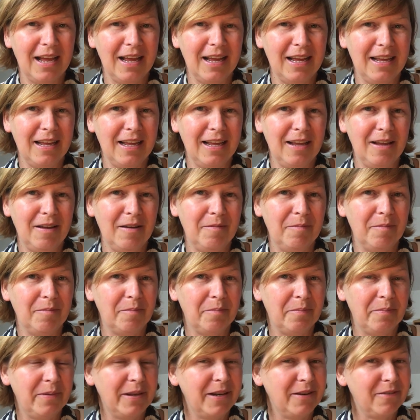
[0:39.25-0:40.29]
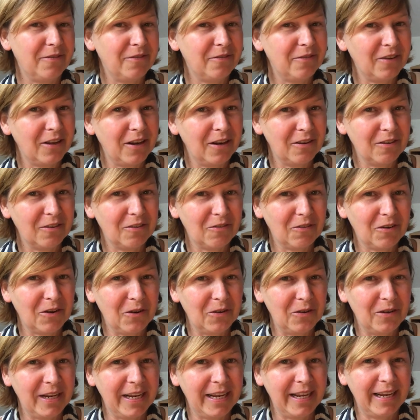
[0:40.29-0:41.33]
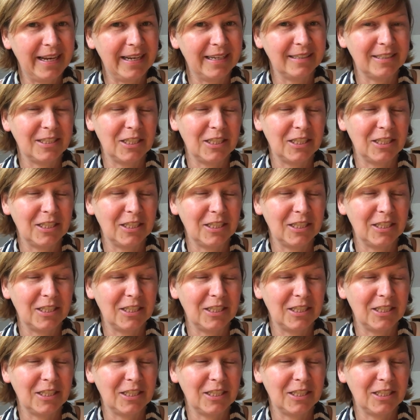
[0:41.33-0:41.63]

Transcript: Um, bit of fun thrown in,